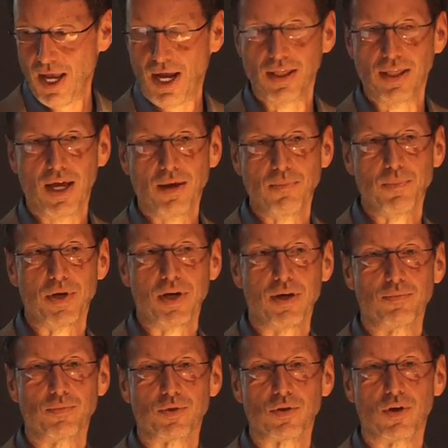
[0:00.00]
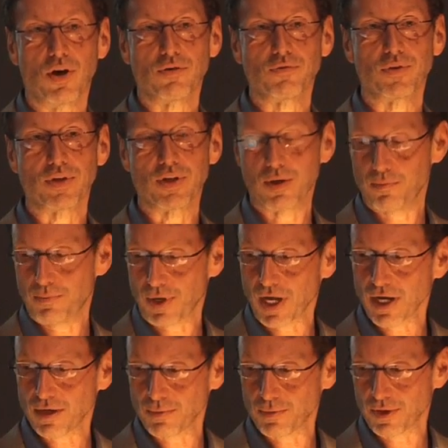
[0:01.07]
and that becomes often
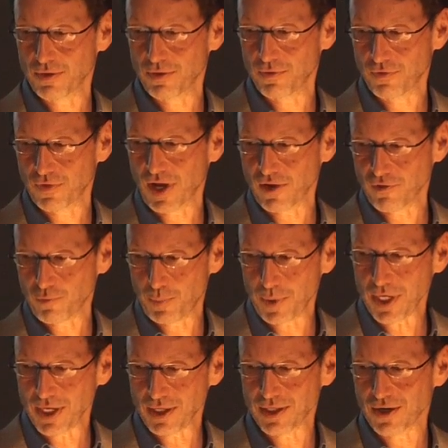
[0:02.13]
combined with 5B,